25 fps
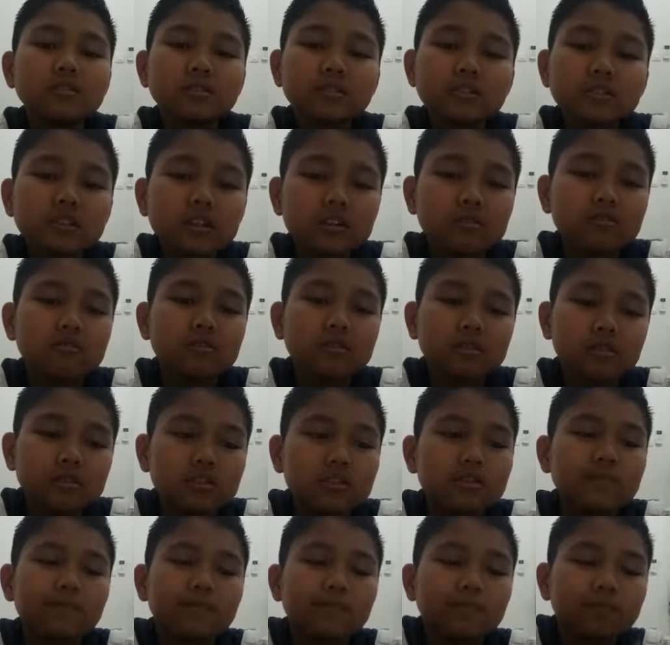now
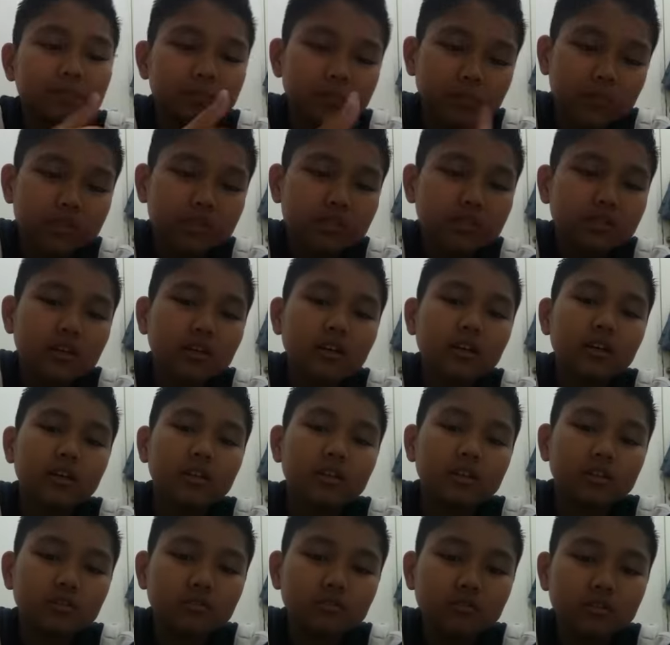is pizza
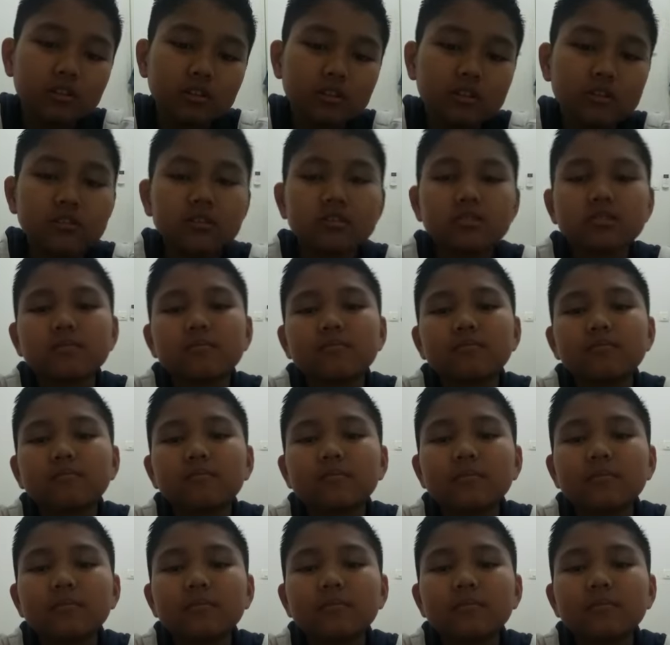and noodles.